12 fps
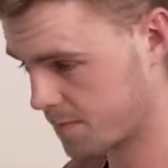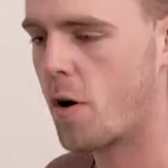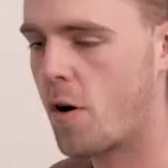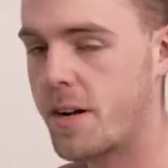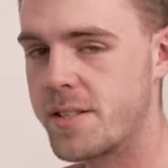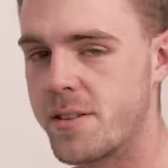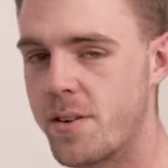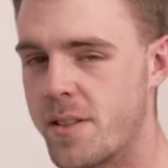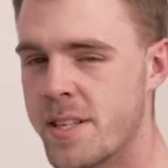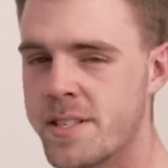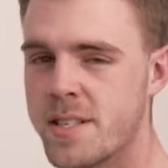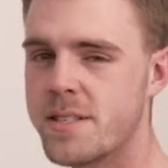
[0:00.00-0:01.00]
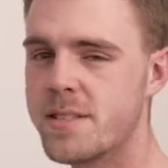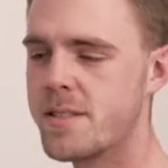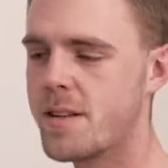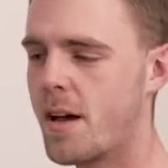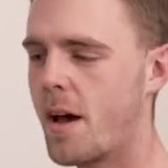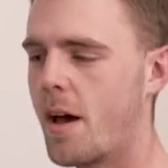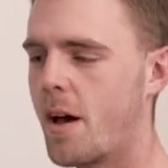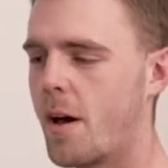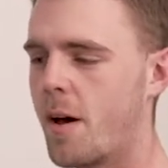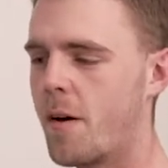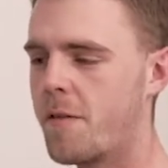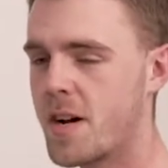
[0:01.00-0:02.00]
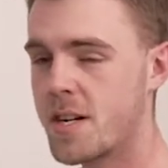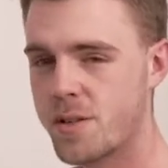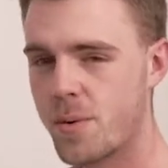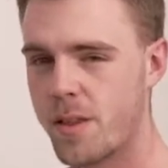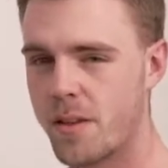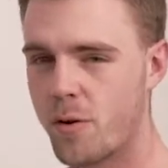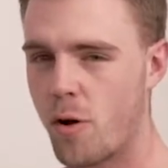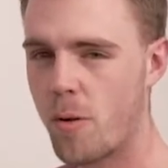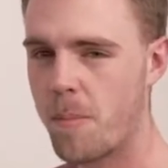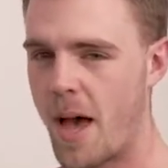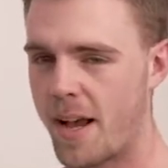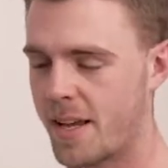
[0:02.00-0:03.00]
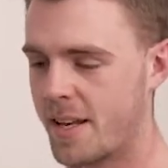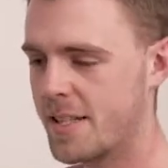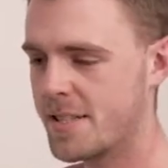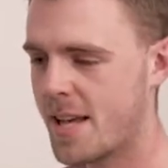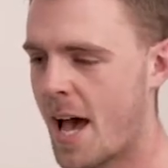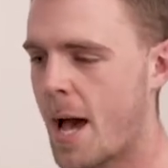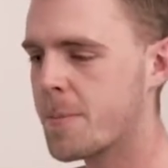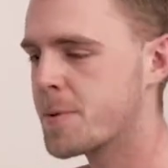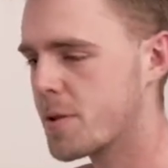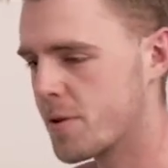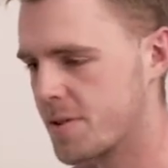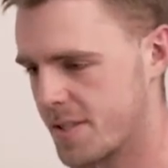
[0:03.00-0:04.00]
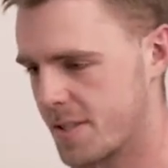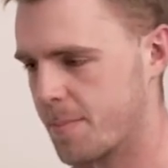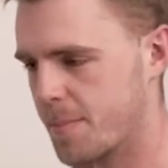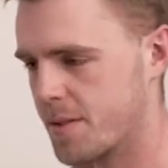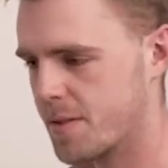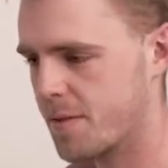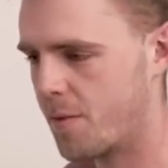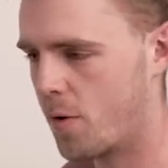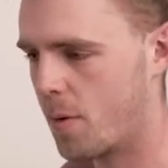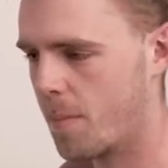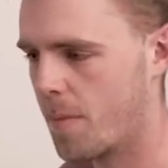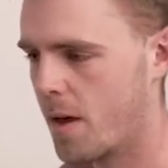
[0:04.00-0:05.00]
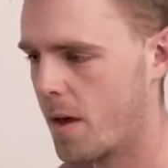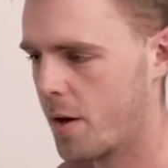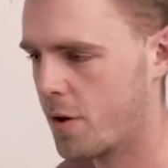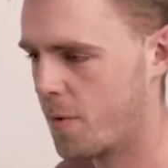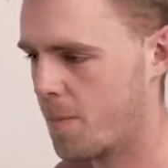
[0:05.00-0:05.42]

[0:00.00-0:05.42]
Alright, so this is a function with a callback in its absolute simplest form. You